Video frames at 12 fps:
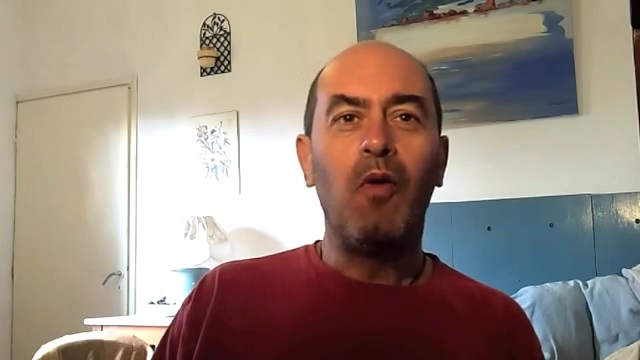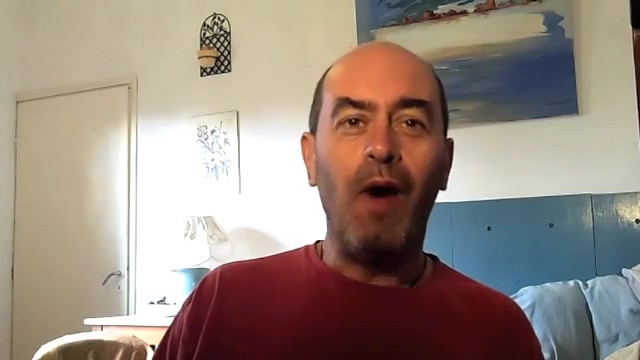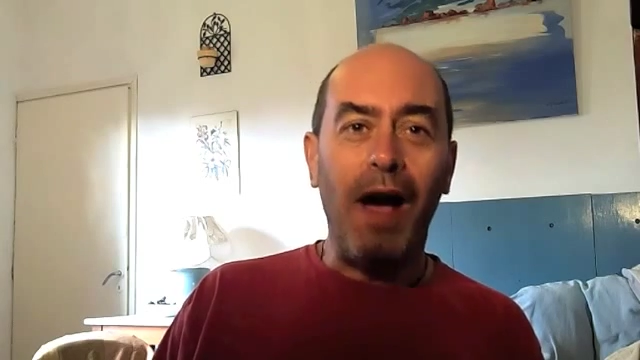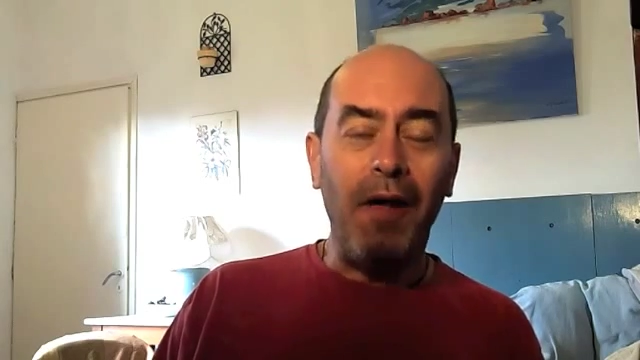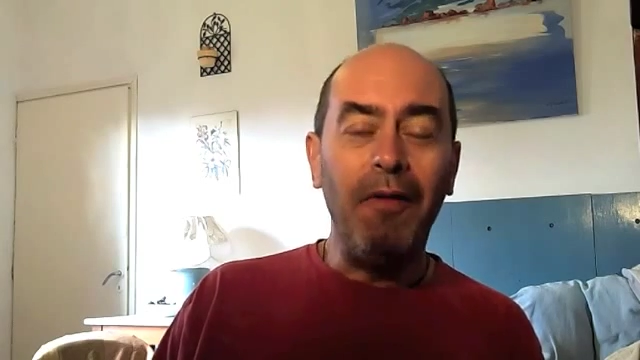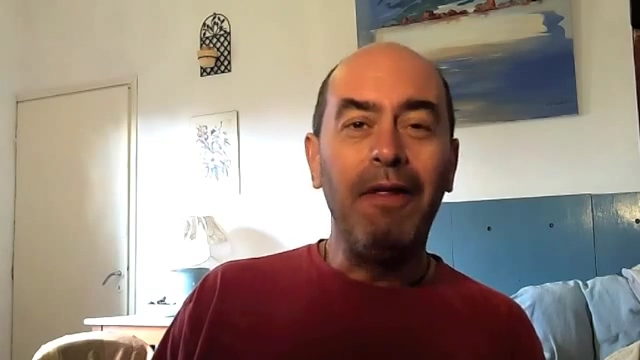
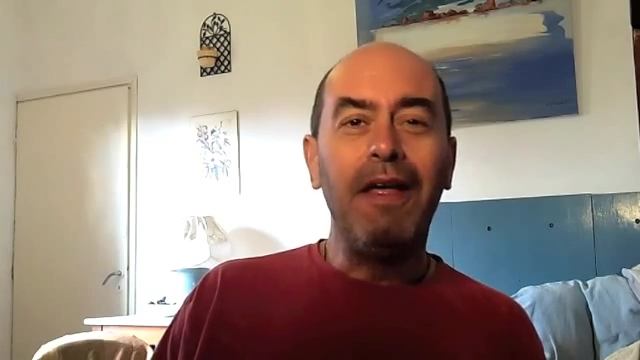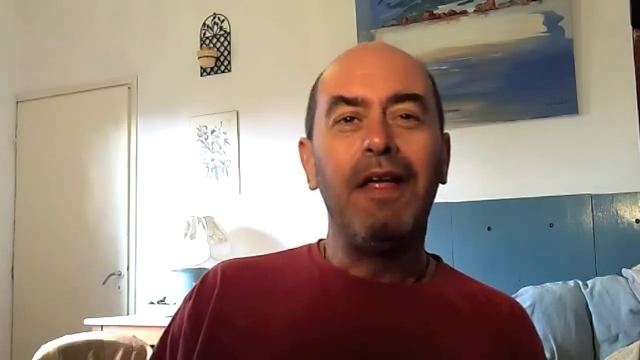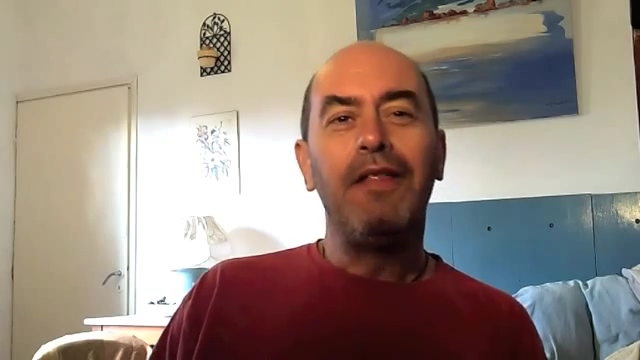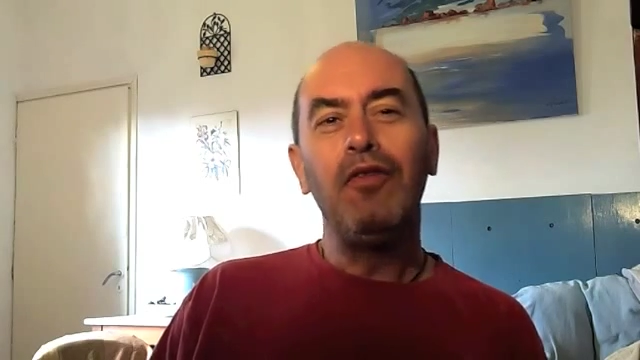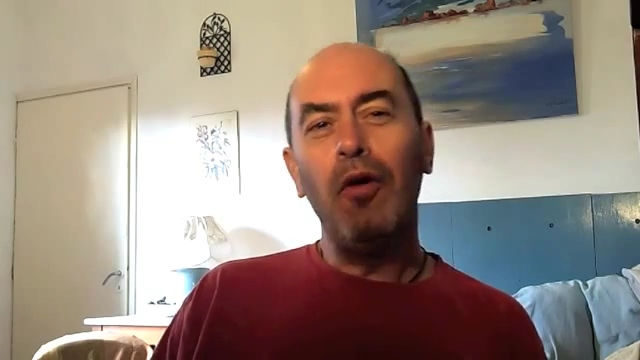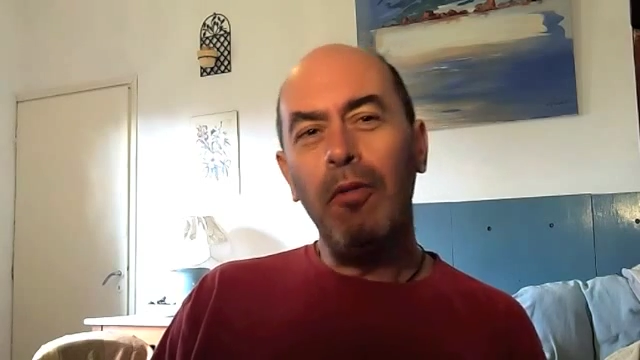Well,
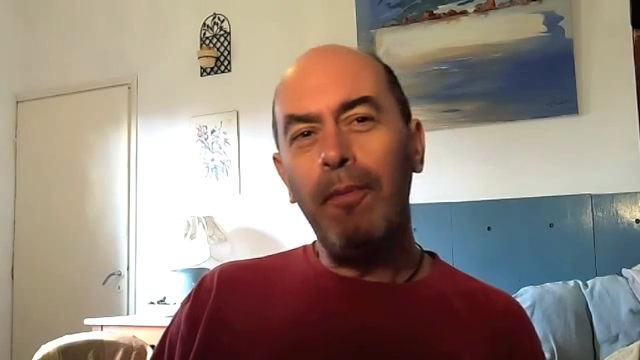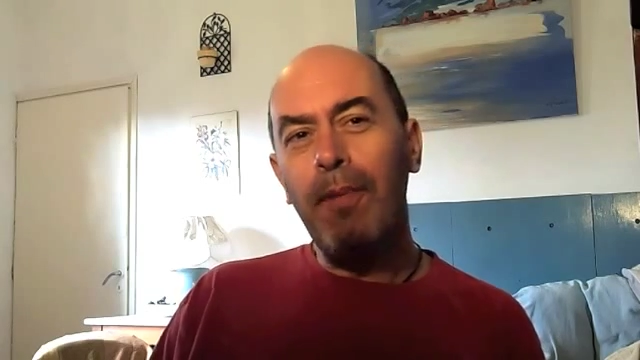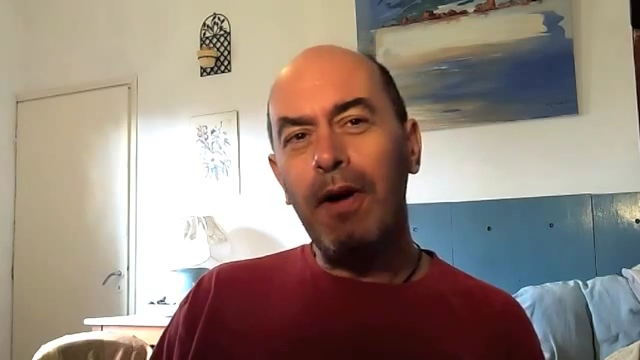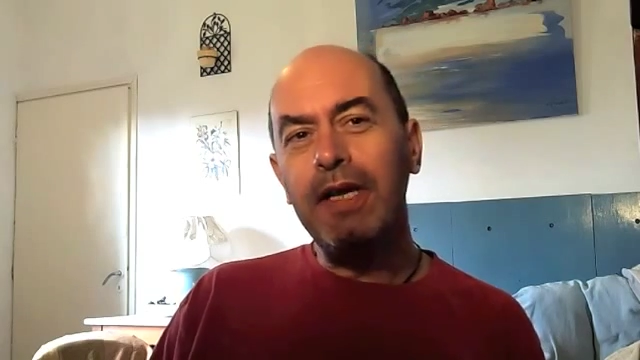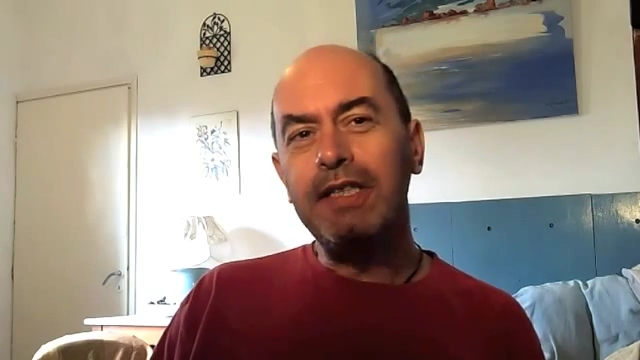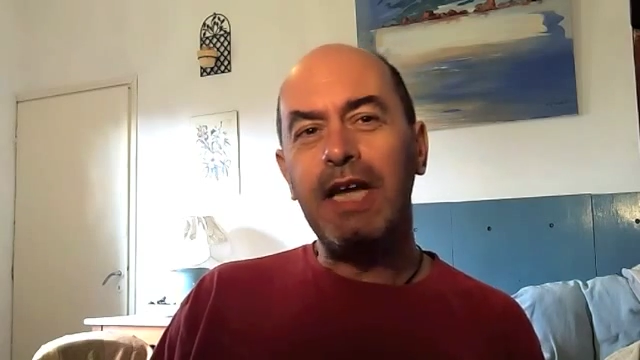normal
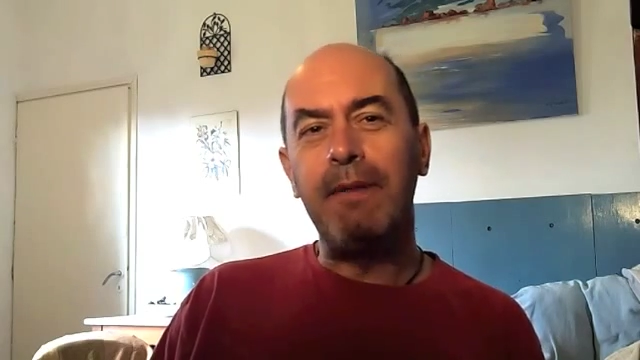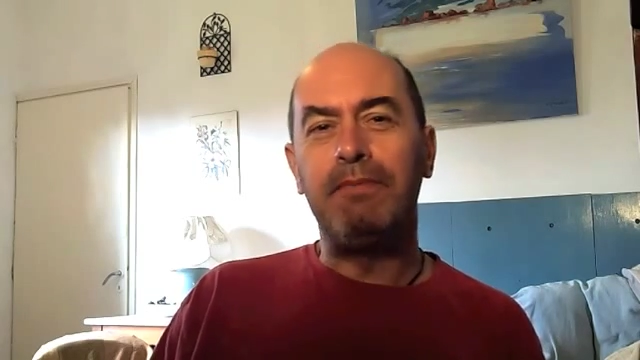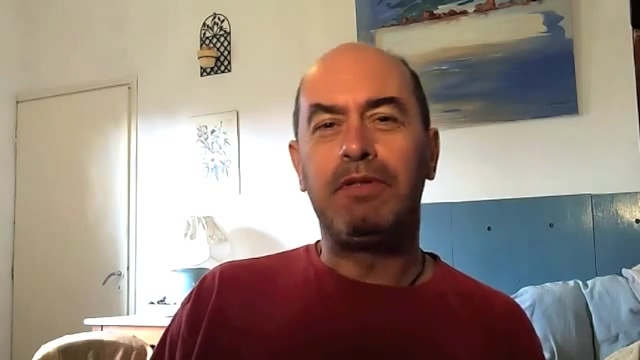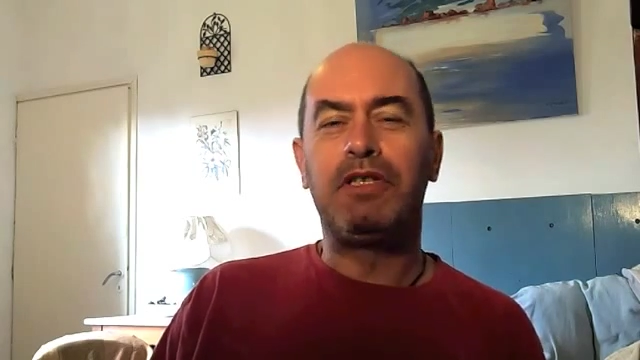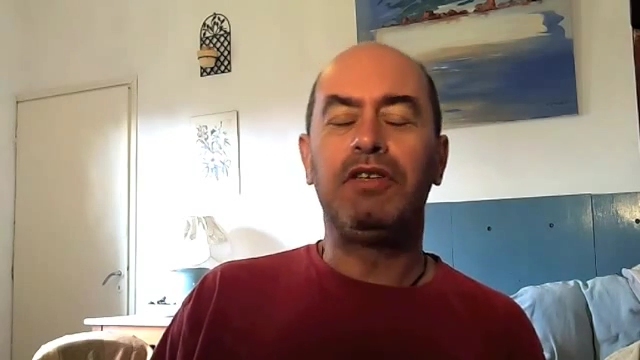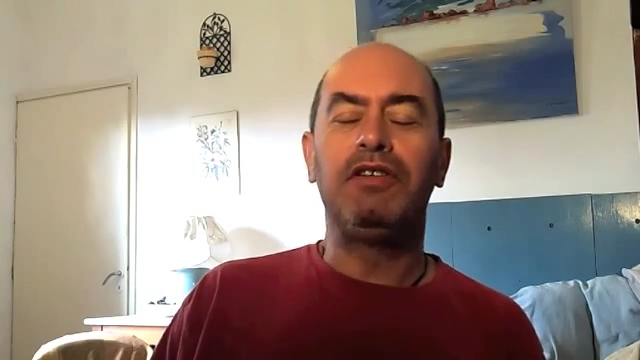body
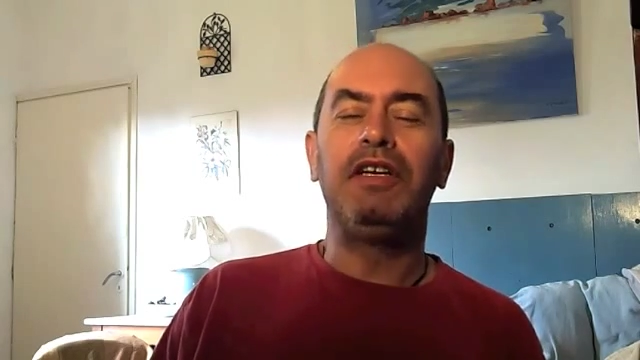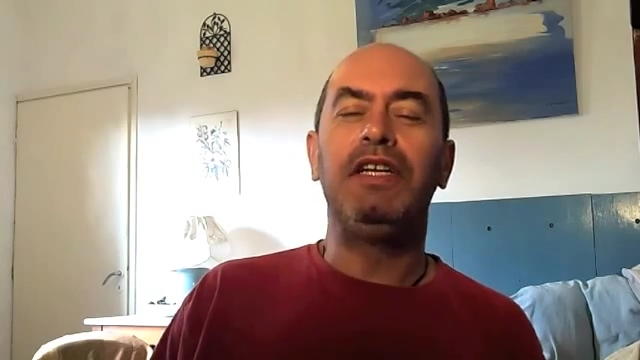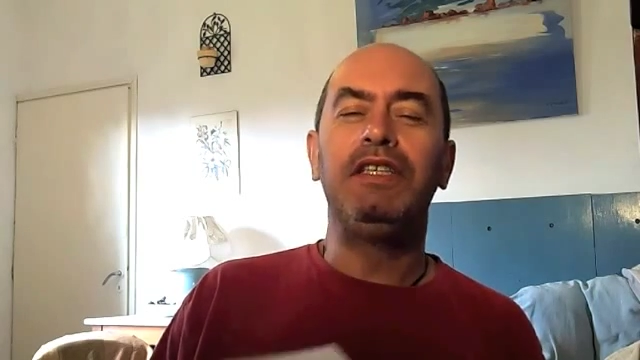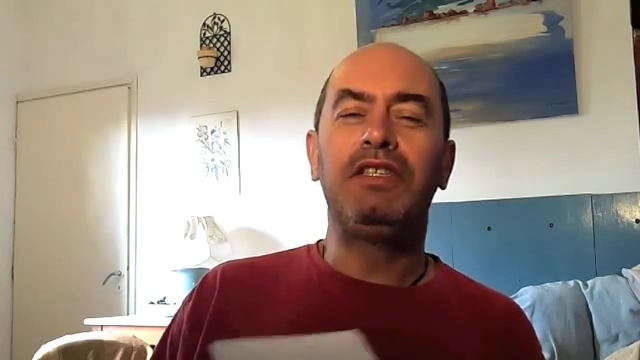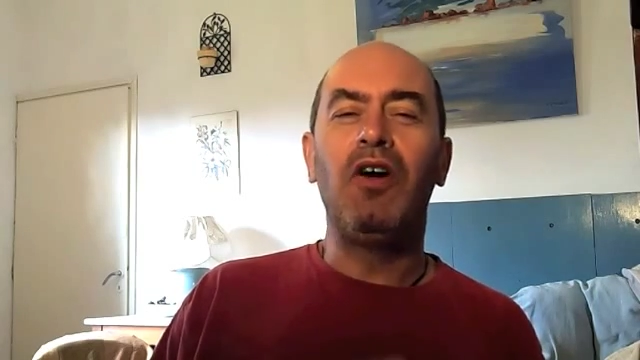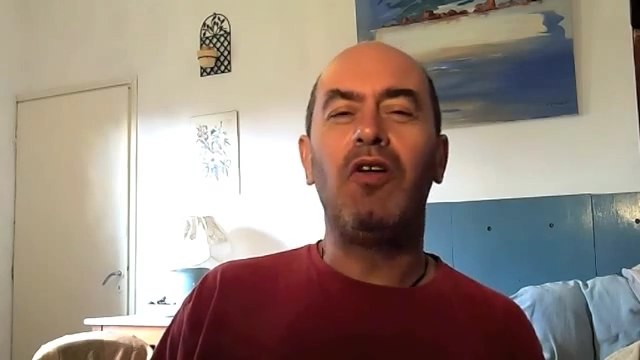temperature in